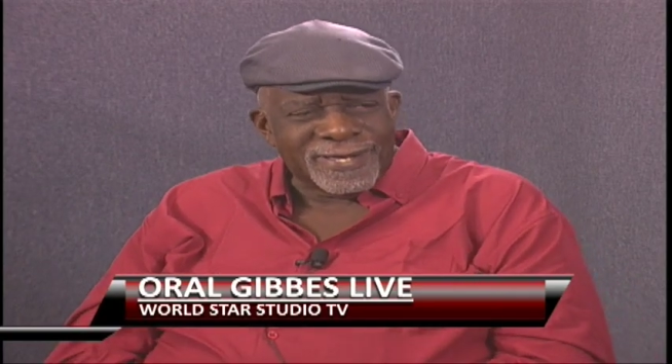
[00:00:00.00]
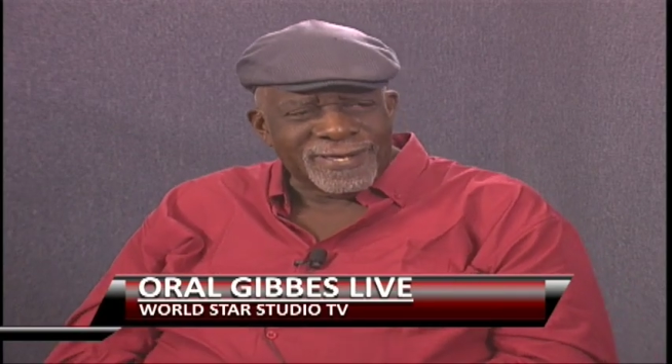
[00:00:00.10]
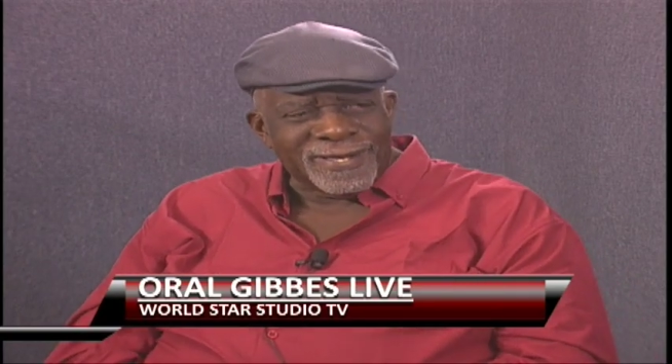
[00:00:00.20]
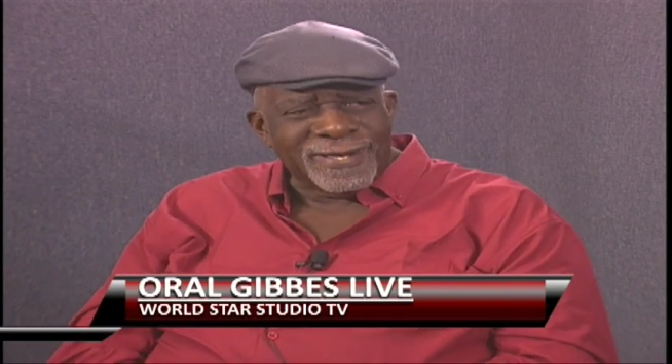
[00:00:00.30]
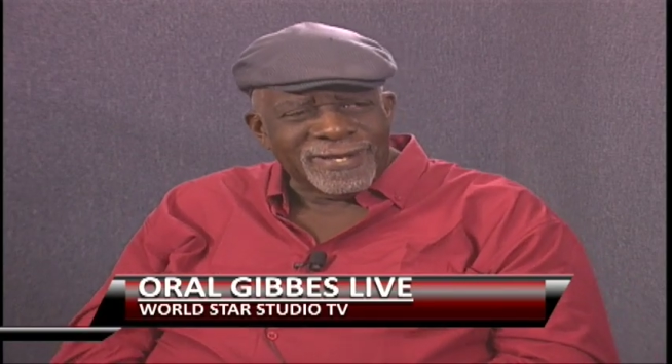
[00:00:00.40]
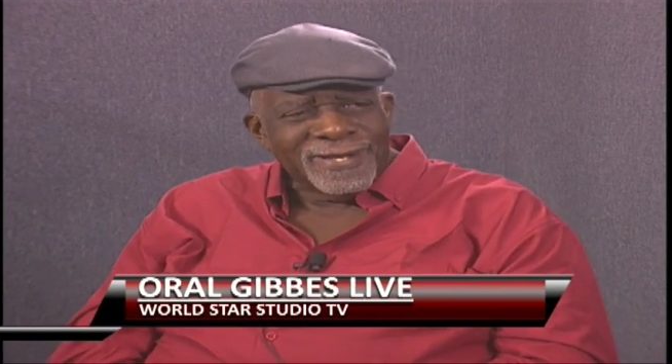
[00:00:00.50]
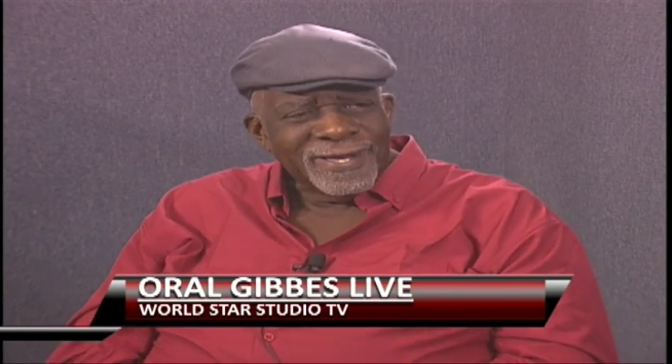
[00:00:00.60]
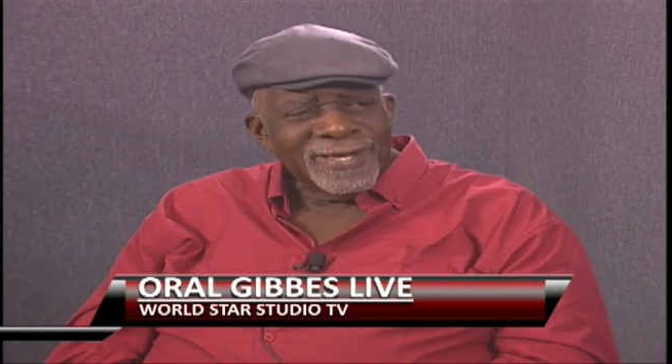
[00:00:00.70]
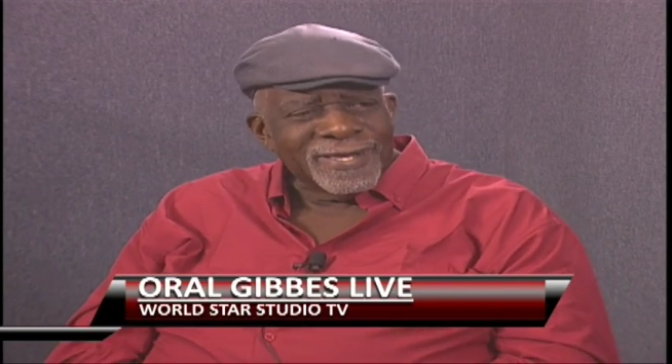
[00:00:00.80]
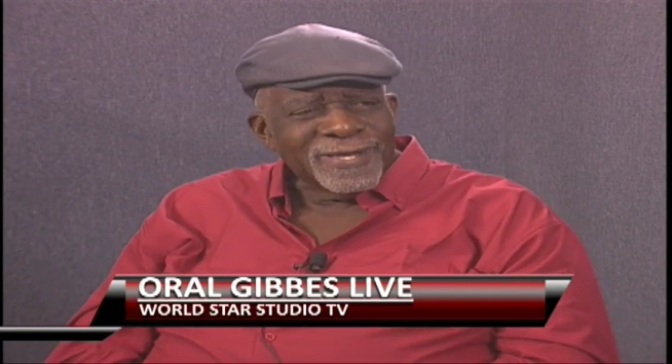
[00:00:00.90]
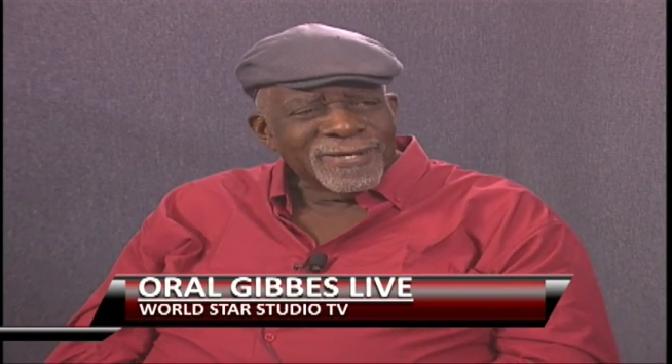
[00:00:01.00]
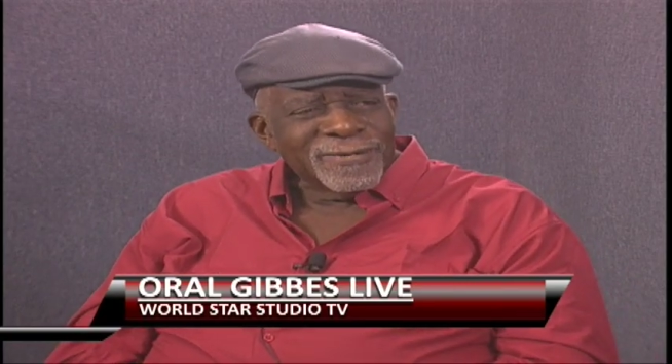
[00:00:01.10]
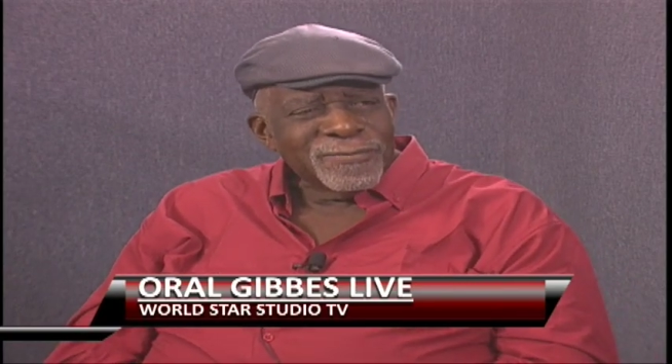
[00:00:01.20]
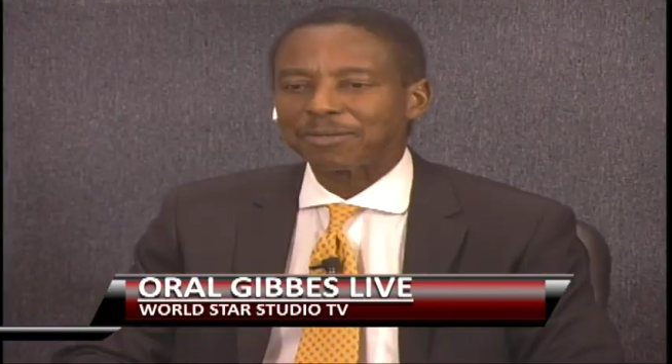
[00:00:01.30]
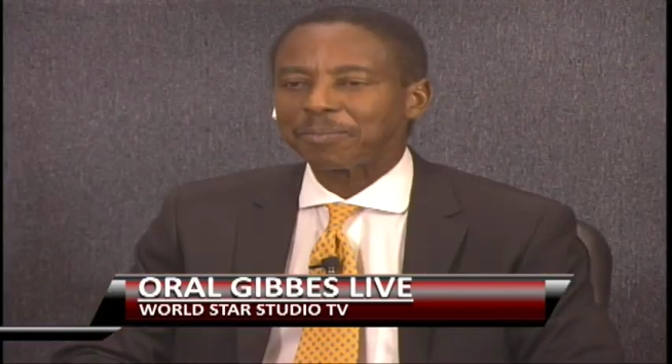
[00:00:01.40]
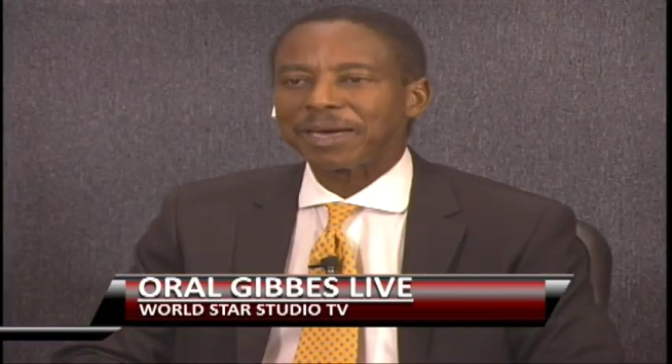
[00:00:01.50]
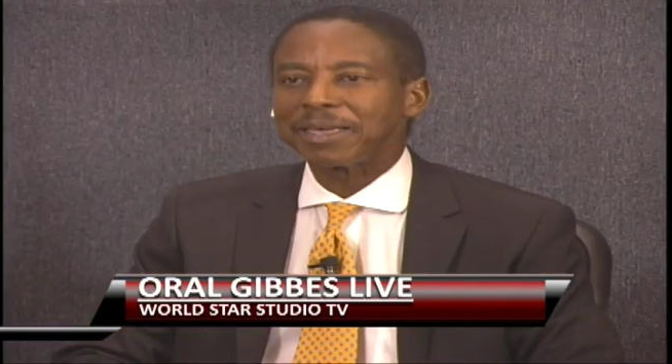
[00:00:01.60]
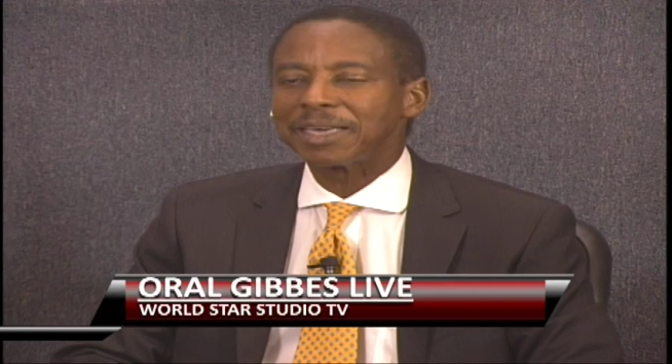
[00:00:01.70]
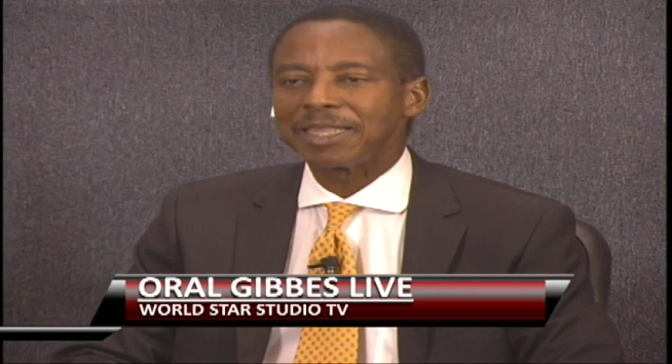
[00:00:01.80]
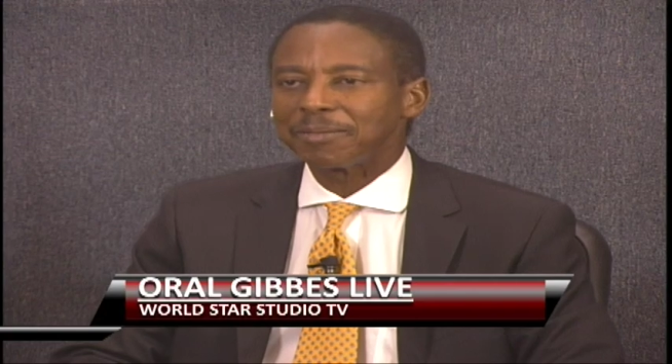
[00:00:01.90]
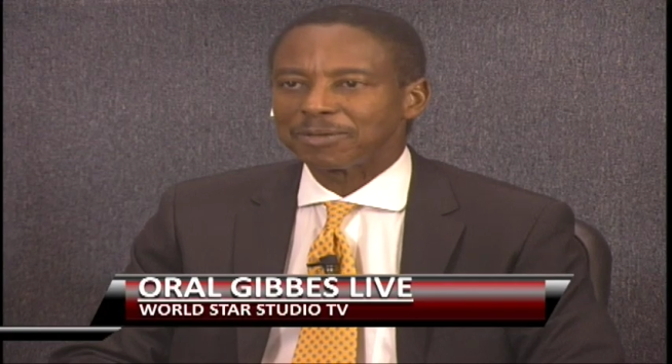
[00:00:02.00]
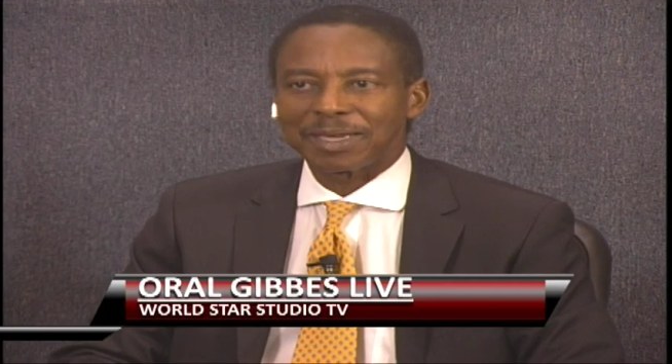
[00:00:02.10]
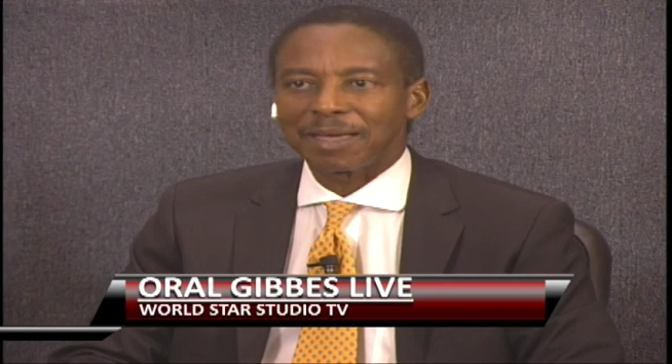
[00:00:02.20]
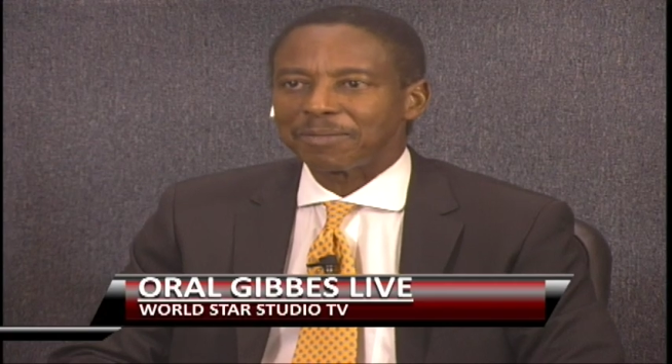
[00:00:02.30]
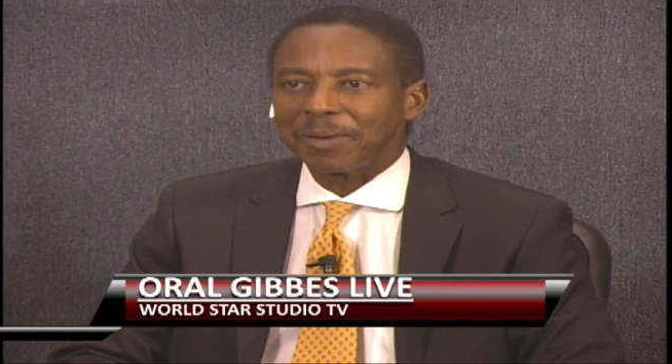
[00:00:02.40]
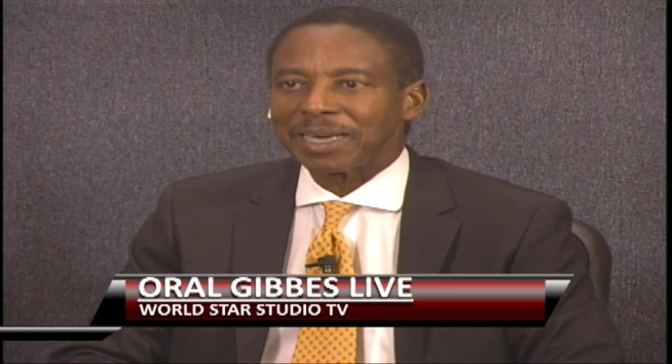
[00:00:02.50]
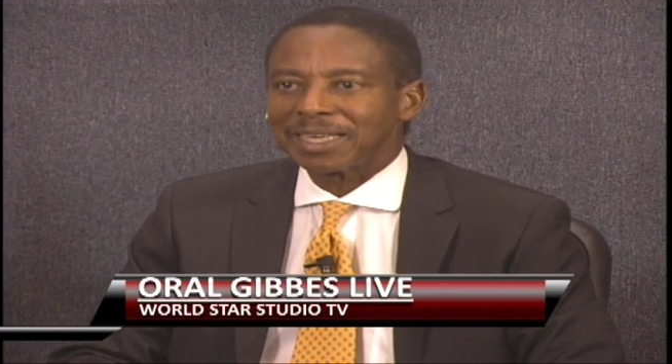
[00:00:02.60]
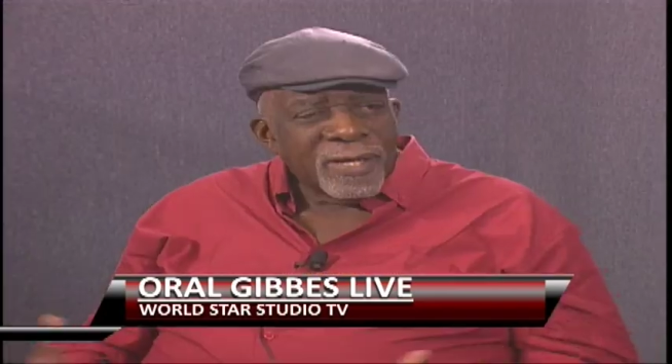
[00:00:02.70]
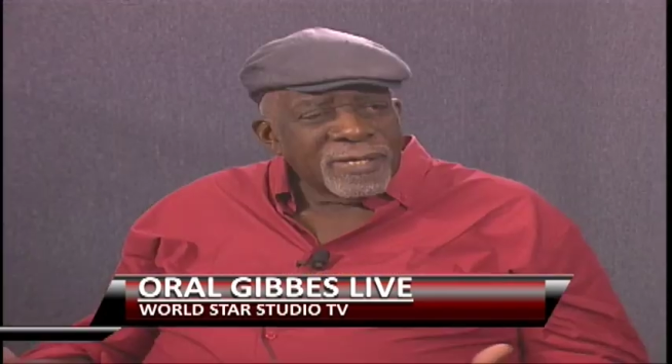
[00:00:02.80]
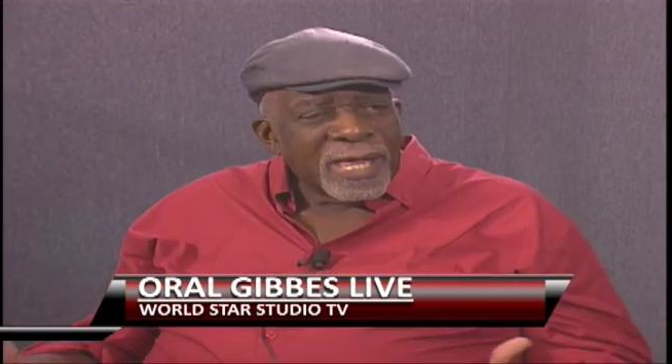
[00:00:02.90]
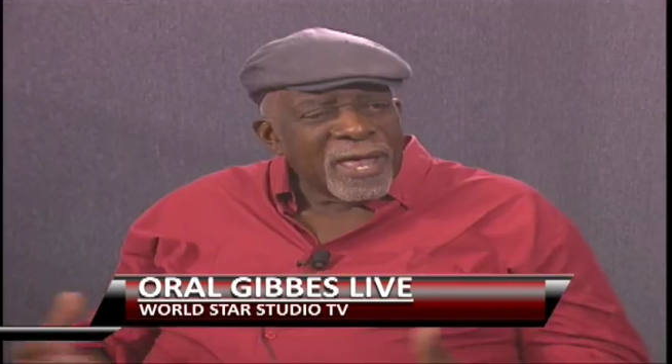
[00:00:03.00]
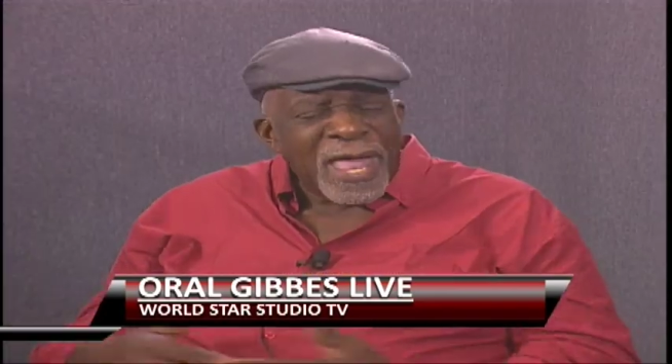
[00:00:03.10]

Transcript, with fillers: Everything. you have to buy canips. I have to buy canips.